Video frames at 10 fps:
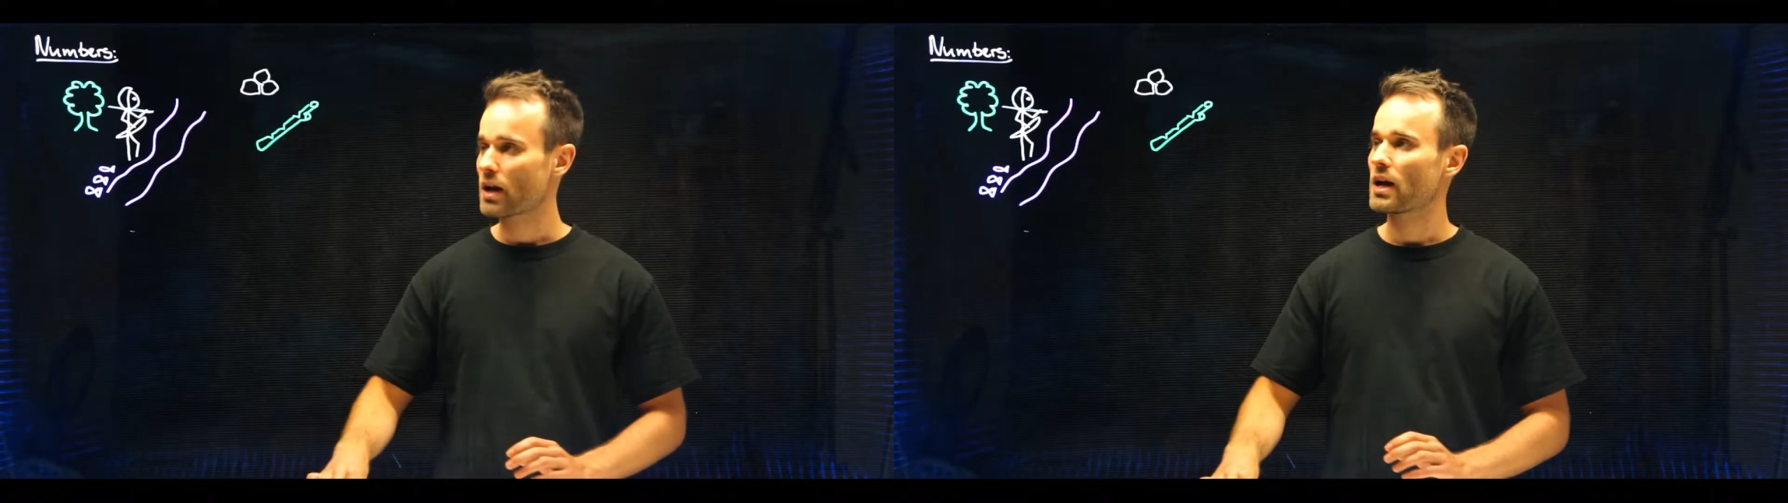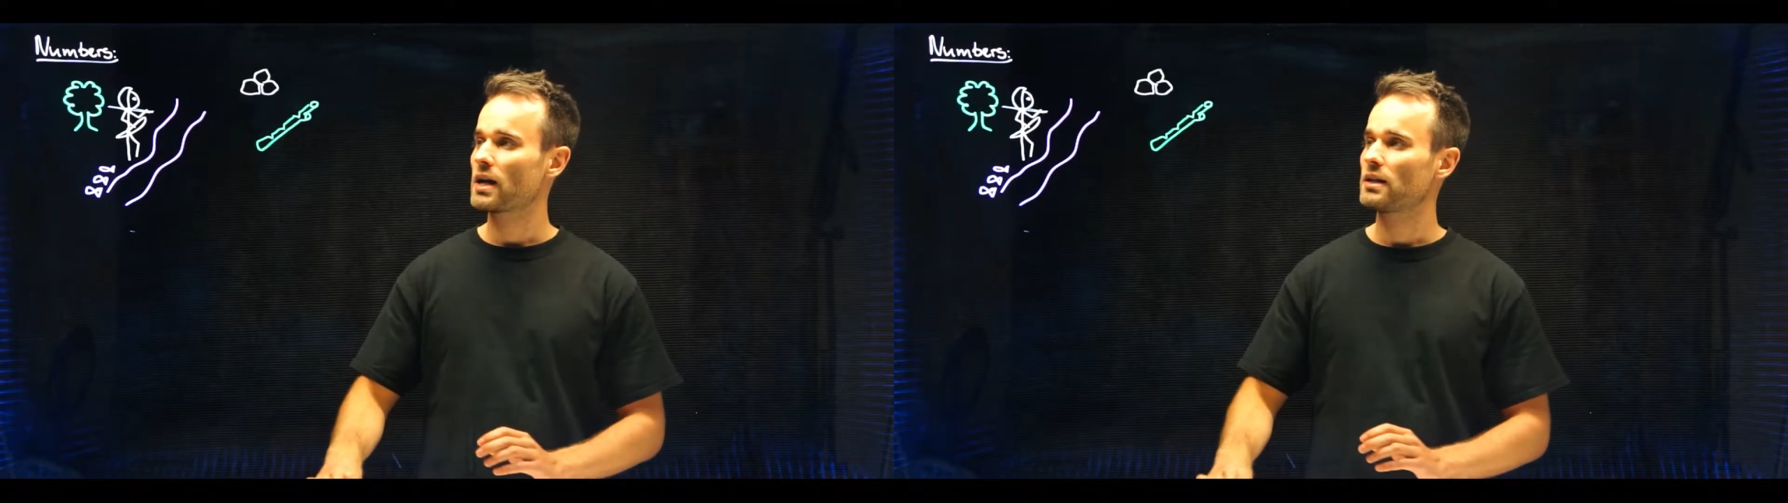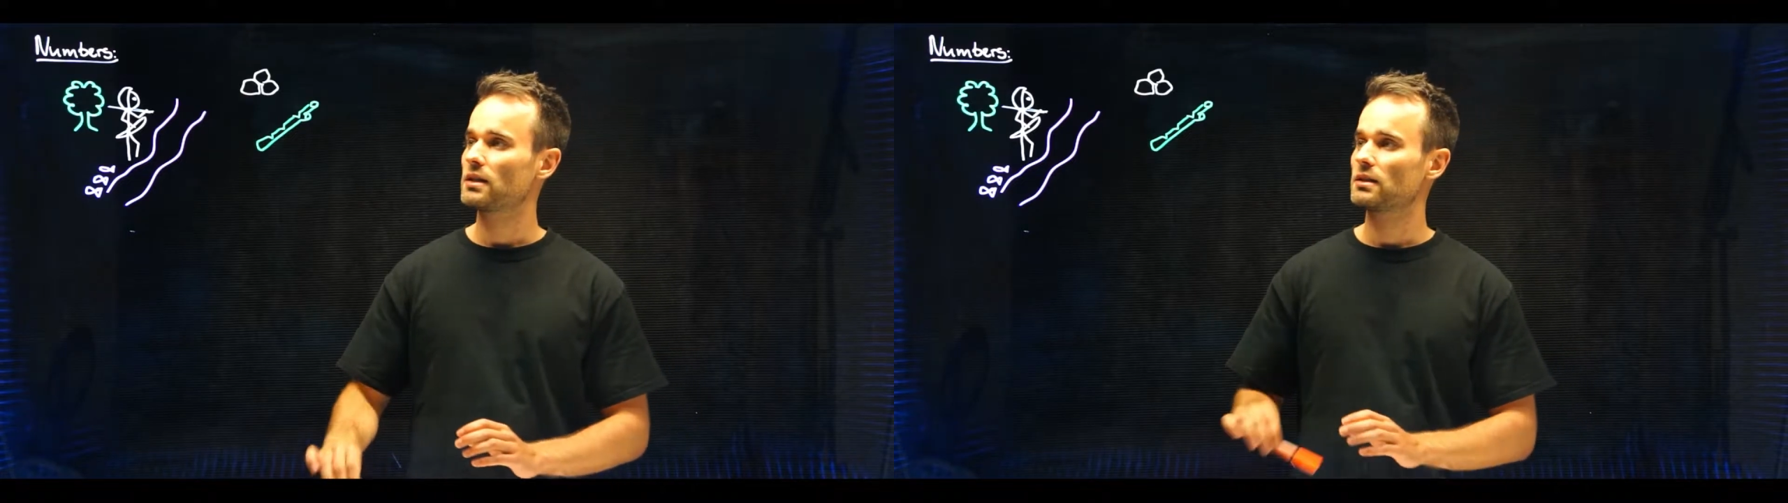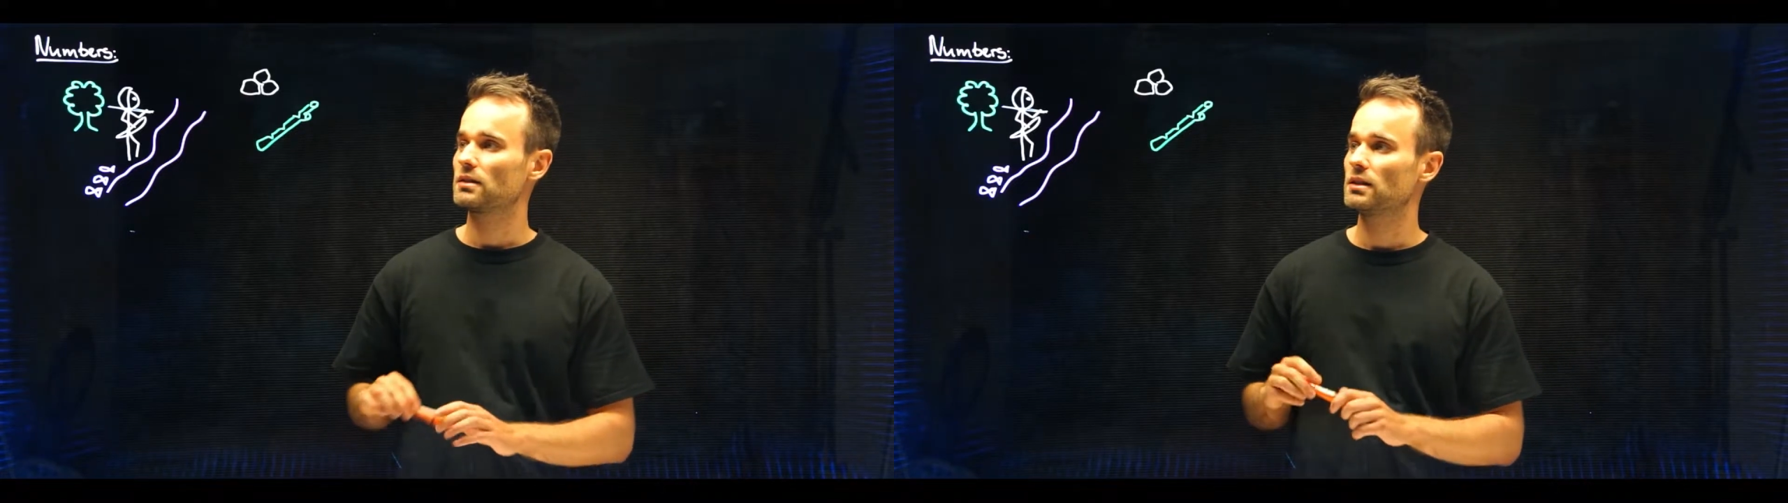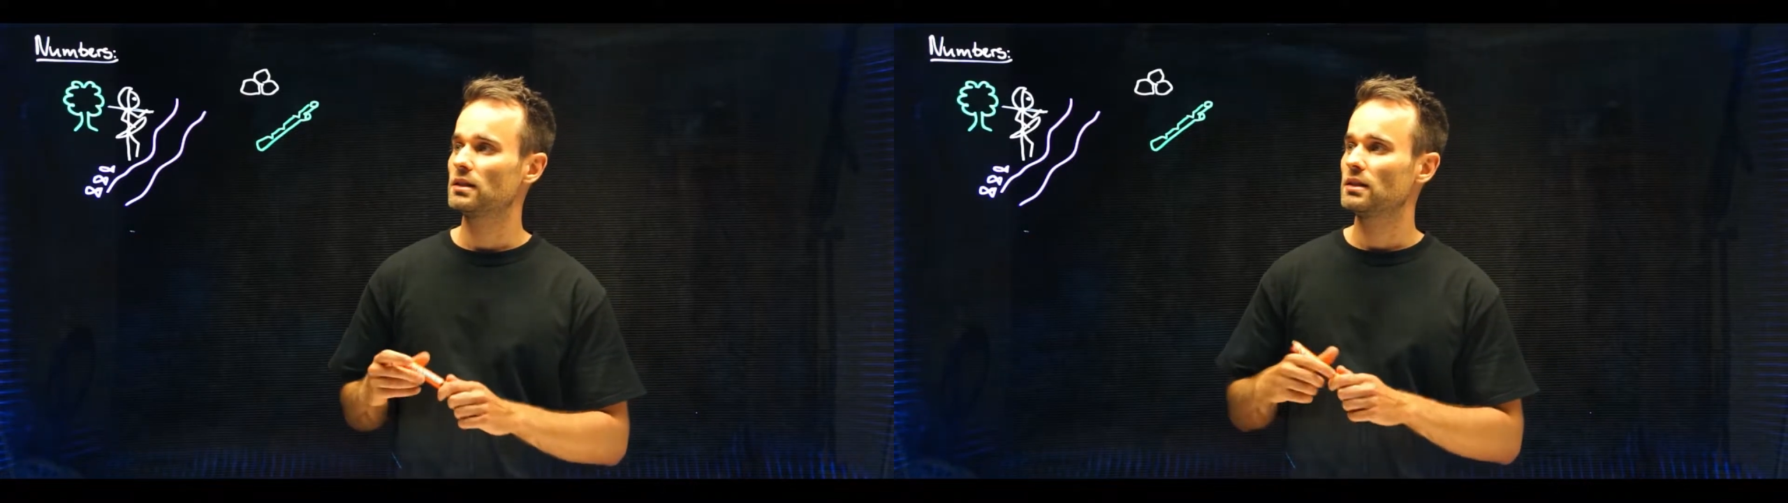And
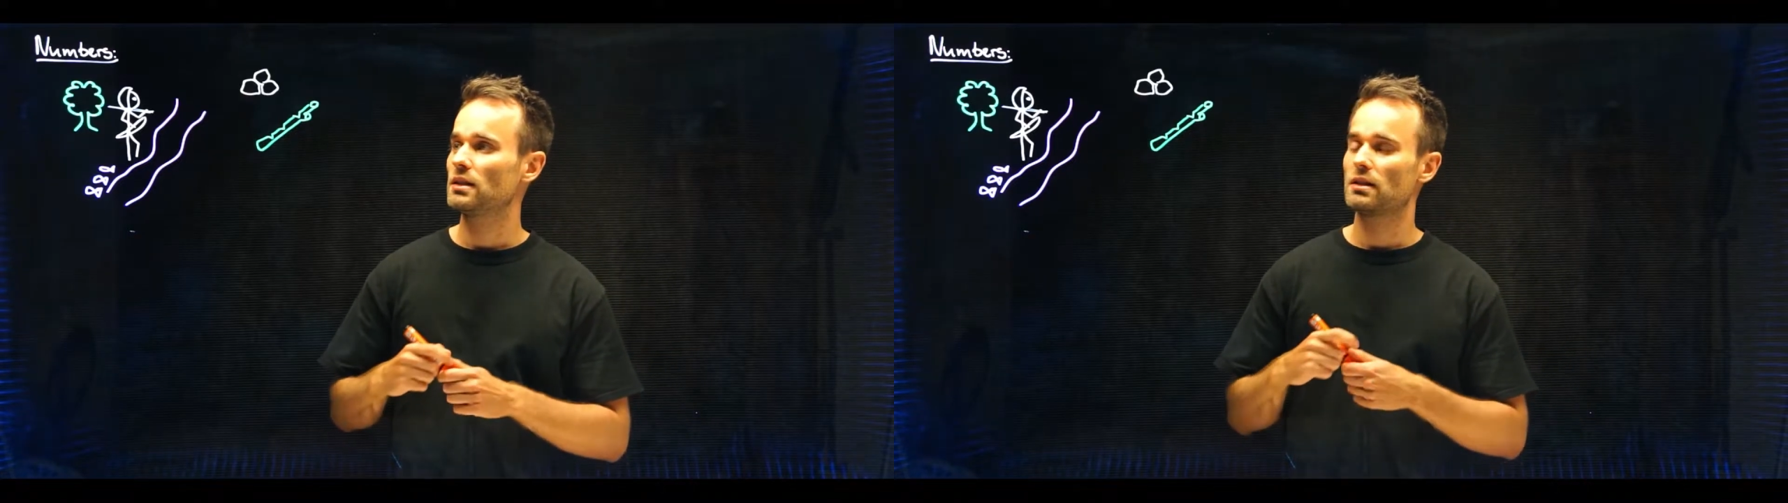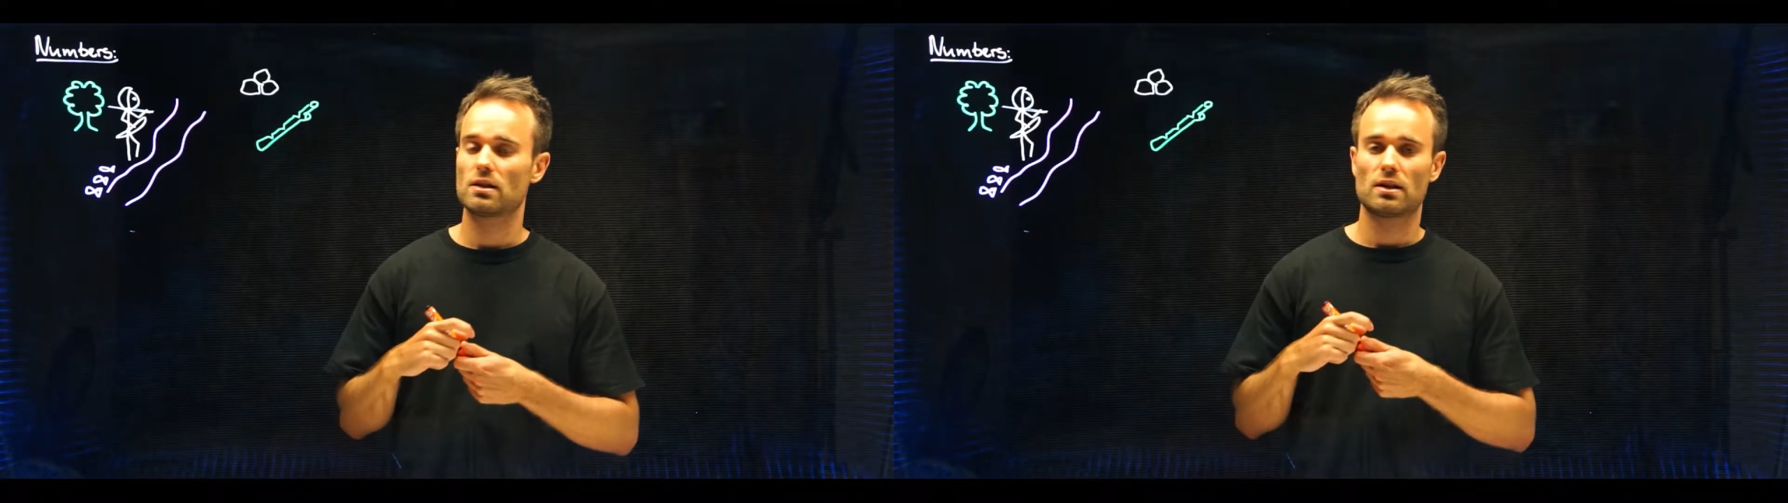the